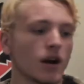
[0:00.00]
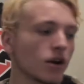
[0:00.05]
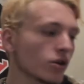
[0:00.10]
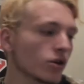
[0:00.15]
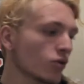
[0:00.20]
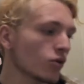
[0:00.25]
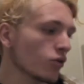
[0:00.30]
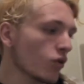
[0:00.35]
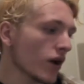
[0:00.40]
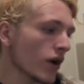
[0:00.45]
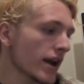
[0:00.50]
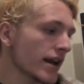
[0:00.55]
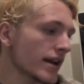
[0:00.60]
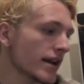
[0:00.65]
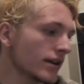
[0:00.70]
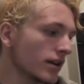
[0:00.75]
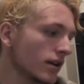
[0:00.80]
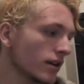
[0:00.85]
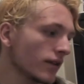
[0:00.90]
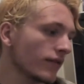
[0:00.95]

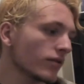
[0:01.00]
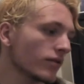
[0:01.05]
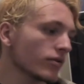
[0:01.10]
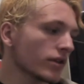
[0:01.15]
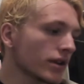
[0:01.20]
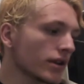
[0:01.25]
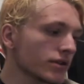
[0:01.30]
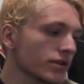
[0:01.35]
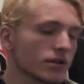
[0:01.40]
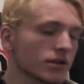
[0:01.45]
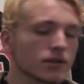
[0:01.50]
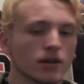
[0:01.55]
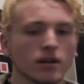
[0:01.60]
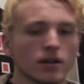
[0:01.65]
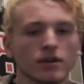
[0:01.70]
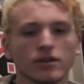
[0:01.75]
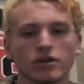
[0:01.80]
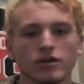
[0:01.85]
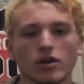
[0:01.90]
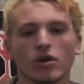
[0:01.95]
grade for this.
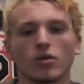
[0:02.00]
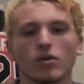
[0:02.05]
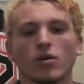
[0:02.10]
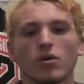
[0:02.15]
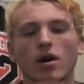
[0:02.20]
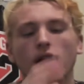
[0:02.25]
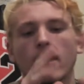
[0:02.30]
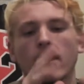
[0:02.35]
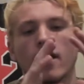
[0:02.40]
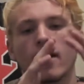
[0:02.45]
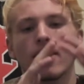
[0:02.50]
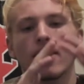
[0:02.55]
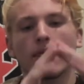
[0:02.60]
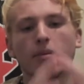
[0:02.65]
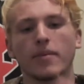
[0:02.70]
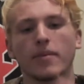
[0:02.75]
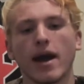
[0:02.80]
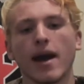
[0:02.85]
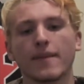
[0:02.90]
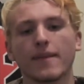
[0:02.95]
So the
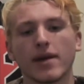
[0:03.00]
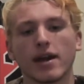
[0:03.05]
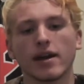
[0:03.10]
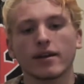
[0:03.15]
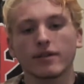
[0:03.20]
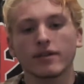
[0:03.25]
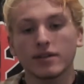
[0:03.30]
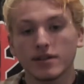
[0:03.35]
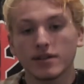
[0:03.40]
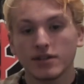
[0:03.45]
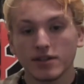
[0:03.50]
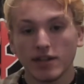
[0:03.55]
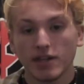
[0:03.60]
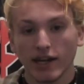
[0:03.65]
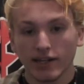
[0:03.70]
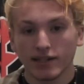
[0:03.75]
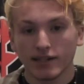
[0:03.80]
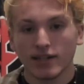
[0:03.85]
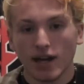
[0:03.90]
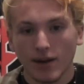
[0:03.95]
Batman, the
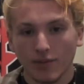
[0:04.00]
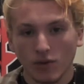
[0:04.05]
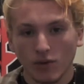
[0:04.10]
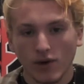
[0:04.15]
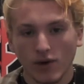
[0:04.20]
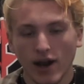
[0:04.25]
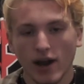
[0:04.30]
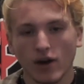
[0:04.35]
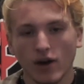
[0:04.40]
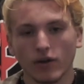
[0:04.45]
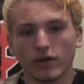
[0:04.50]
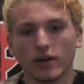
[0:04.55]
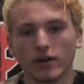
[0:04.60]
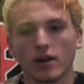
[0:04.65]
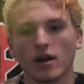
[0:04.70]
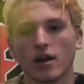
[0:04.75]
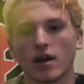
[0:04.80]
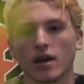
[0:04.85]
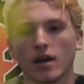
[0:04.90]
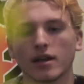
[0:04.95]
second time around,
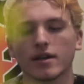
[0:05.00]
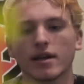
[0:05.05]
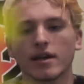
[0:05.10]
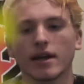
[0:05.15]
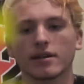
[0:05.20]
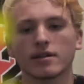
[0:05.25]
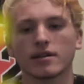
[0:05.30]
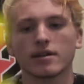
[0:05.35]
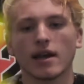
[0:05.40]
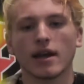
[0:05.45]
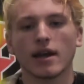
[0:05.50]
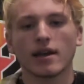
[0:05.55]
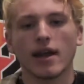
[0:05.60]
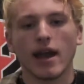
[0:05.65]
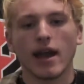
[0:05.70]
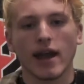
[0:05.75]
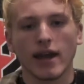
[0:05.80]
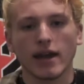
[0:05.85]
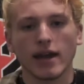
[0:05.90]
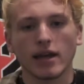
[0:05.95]
gets an
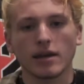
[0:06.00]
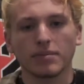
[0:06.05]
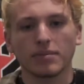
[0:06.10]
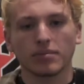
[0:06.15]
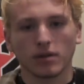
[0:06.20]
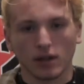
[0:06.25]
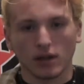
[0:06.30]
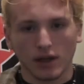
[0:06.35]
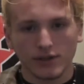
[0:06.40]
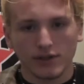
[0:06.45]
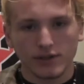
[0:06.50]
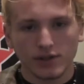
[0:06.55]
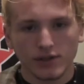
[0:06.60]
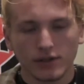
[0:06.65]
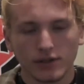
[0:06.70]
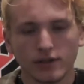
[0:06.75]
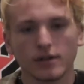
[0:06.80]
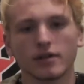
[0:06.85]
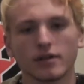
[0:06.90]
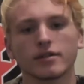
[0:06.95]
A plus.
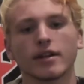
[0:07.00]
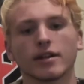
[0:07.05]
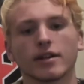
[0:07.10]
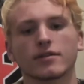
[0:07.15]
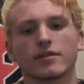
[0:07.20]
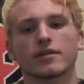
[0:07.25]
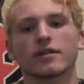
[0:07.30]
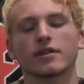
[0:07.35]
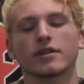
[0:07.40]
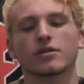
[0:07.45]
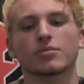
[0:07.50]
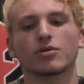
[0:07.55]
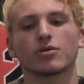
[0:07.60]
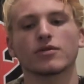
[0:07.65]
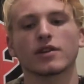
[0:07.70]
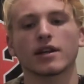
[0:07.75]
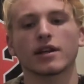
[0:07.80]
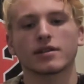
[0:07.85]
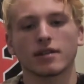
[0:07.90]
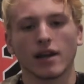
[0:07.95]
Yes, this movie
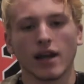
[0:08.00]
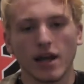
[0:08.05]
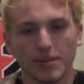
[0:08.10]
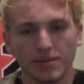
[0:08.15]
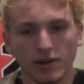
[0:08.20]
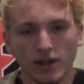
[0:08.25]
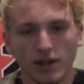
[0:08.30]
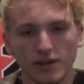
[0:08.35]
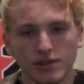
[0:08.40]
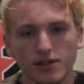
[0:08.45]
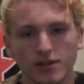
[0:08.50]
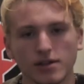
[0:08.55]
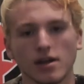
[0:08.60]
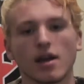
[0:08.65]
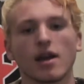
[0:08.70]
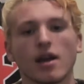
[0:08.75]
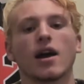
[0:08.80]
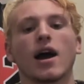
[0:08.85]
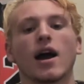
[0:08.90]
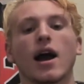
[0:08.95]
gets an A plus.
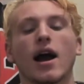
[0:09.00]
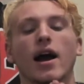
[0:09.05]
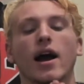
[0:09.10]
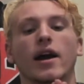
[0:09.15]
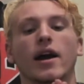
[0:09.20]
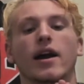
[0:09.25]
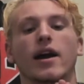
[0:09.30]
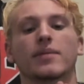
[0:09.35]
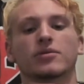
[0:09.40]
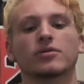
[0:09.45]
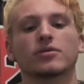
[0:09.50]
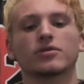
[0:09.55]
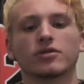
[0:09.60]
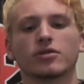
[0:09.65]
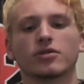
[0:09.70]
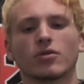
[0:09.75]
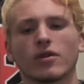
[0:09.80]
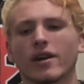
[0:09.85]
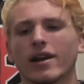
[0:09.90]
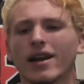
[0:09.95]
I absolutely
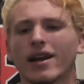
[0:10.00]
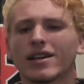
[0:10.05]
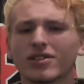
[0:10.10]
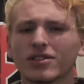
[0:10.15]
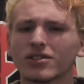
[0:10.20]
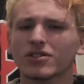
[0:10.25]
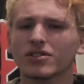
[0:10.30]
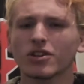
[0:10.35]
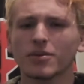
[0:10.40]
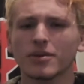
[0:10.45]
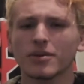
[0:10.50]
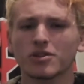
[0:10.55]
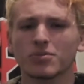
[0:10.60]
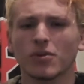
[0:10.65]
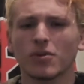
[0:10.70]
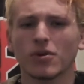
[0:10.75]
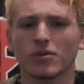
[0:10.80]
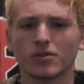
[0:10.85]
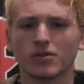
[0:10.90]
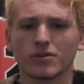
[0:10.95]
adore it. And I actually didn't talk about
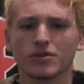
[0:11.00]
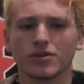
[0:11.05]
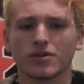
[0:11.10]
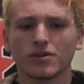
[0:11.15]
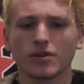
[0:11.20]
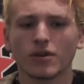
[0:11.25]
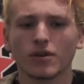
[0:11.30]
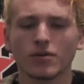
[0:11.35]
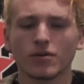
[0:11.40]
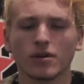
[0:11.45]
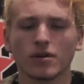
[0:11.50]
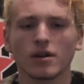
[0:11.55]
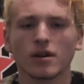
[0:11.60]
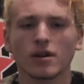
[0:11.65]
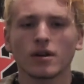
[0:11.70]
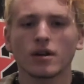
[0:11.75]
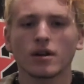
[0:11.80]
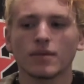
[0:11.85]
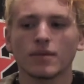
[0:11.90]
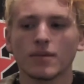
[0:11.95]
spoilers, so.
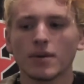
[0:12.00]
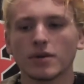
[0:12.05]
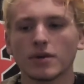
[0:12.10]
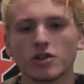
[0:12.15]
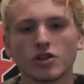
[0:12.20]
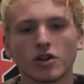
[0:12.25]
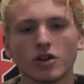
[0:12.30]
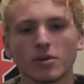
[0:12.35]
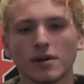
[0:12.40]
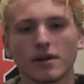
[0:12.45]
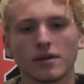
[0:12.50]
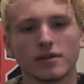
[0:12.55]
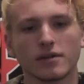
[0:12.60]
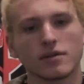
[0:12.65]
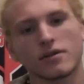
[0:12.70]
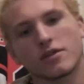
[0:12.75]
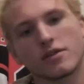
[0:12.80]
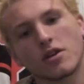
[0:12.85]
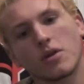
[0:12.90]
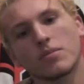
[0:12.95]
Maybe I should talk about
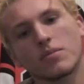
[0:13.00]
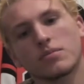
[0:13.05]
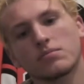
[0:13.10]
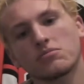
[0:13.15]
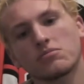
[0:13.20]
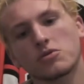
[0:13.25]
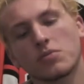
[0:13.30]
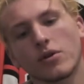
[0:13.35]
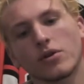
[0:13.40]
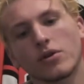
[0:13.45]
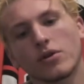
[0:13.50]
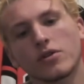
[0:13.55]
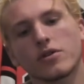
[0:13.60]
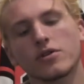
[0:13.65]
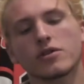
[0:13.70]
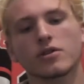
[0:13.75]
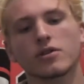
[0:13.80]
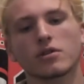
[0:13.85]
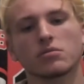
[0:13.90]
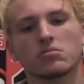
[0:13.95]
some
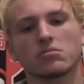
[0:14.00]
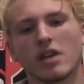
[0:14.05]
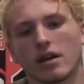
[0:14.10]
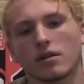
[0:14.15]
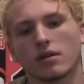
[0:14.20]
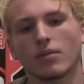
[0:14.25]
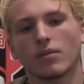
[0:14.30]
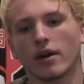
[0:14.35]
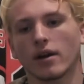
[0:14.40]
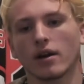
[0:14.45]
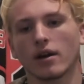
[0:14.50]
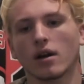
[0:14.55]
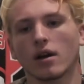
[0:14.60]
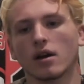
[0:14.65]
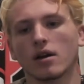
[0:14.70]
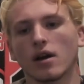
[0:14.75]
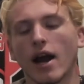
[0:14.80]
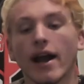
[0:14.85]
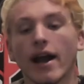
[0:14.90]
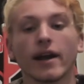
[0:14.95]
spoilers. Yeah, why not?
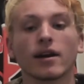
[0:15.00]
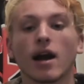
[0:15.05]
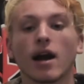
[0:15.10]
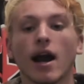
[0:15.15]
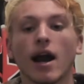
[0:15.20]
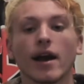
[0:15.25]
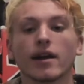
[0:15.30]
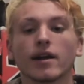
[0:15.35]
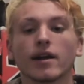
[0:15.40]
I